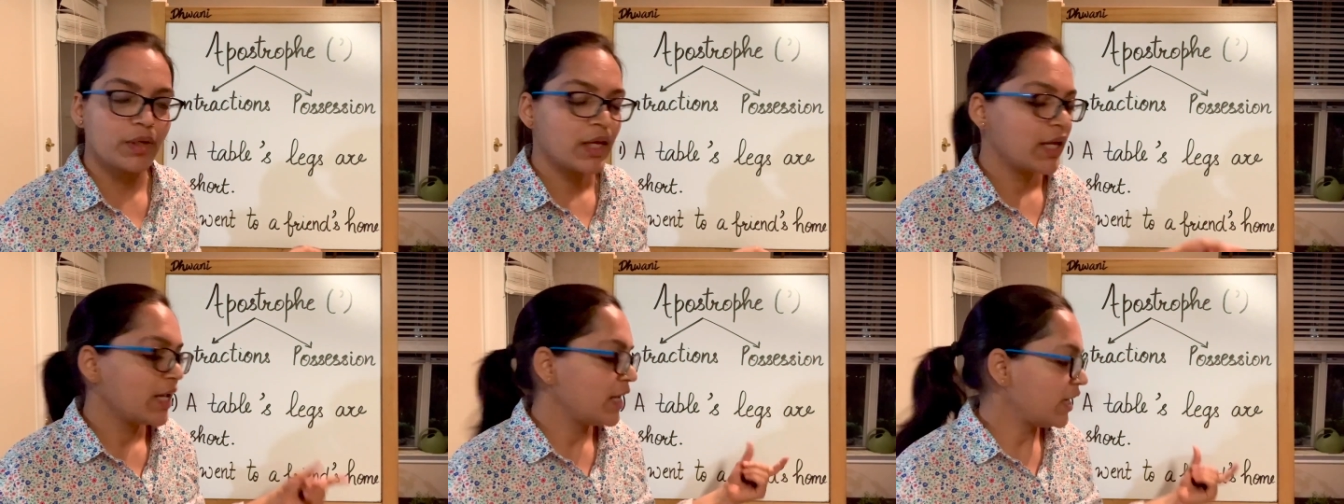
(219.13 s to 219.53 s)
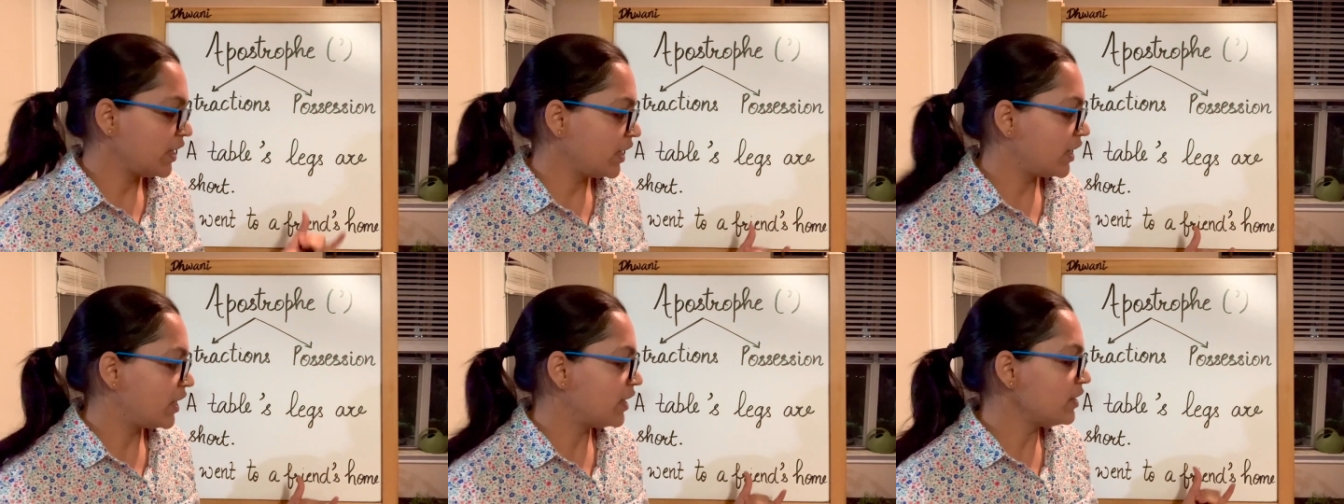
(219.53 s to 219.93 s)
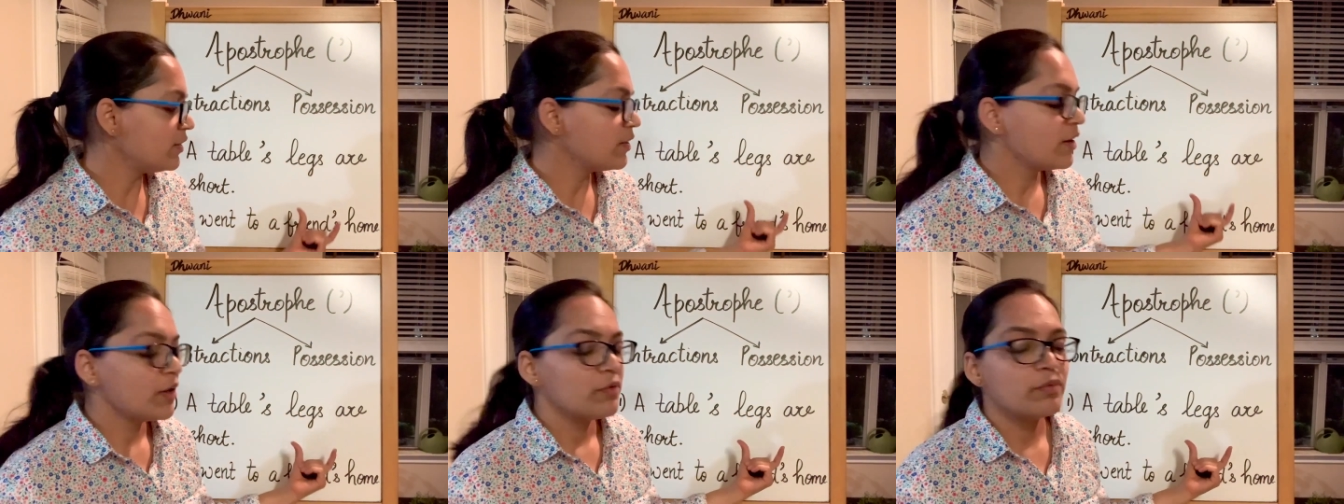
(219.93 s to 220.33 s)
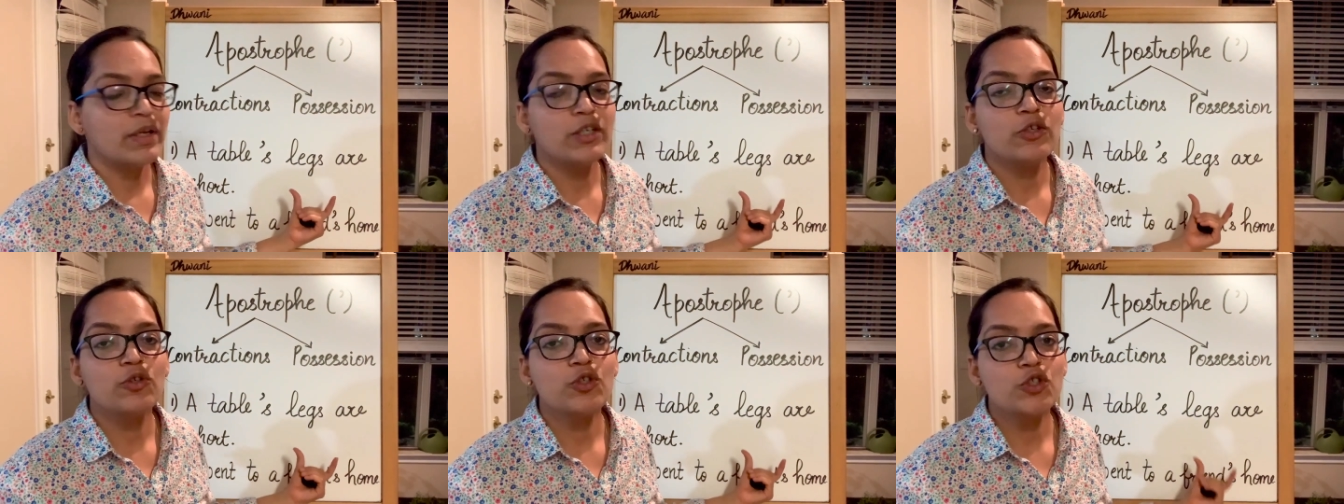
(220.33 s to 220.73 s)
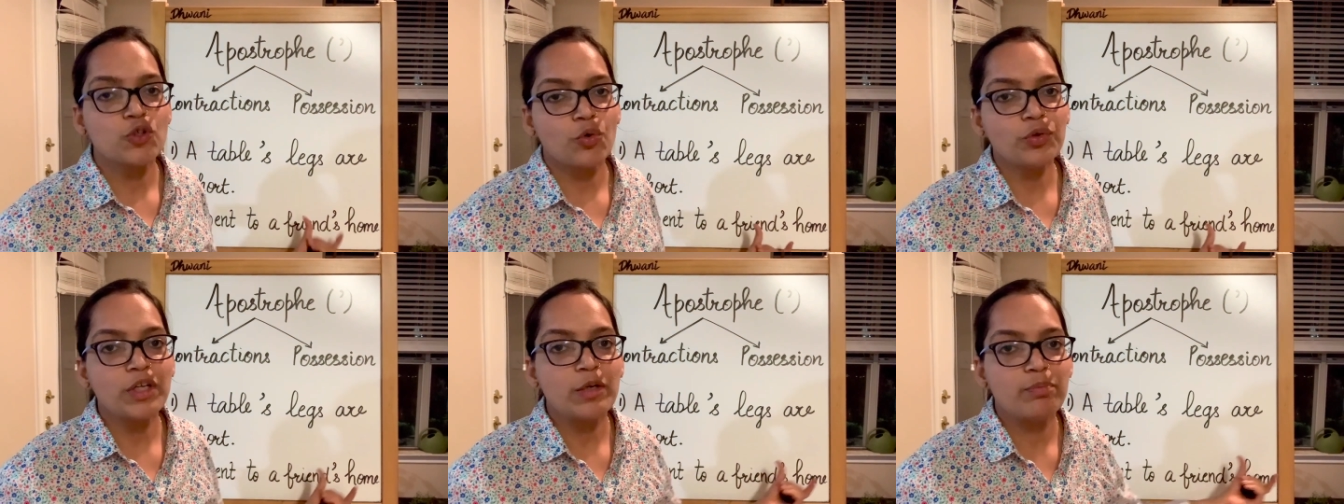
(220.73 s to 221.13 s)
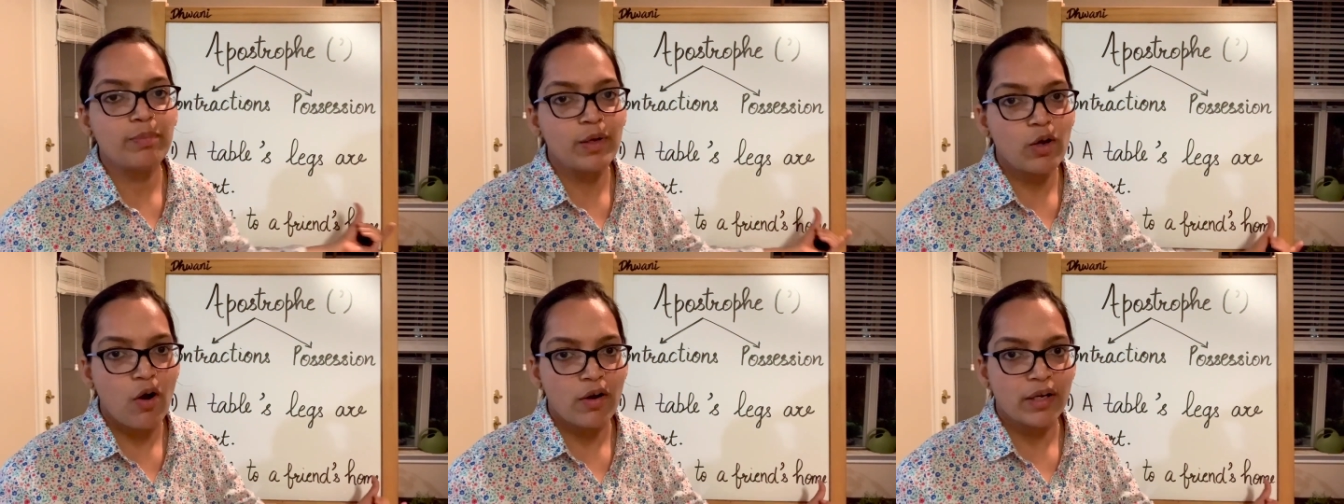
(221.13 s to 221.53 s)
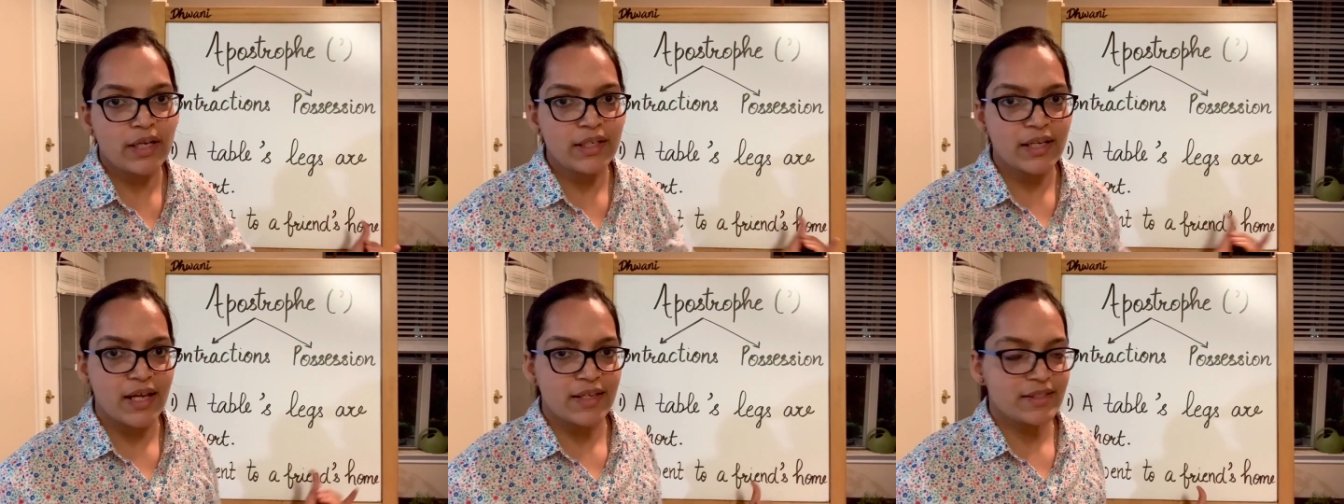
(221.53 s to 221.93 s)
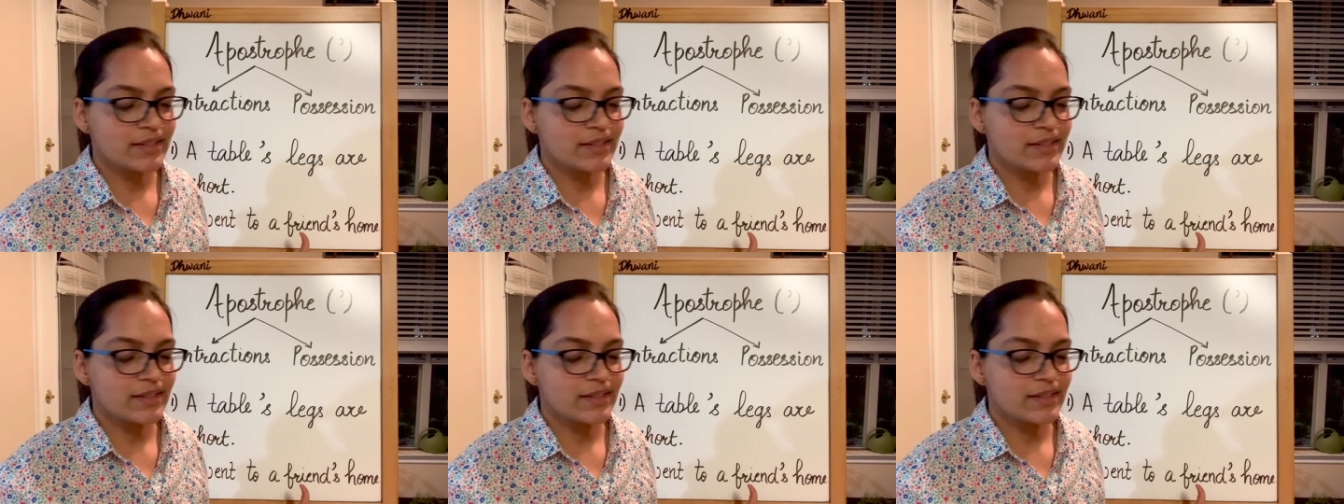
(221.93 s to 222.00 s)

And when you show that belongingness,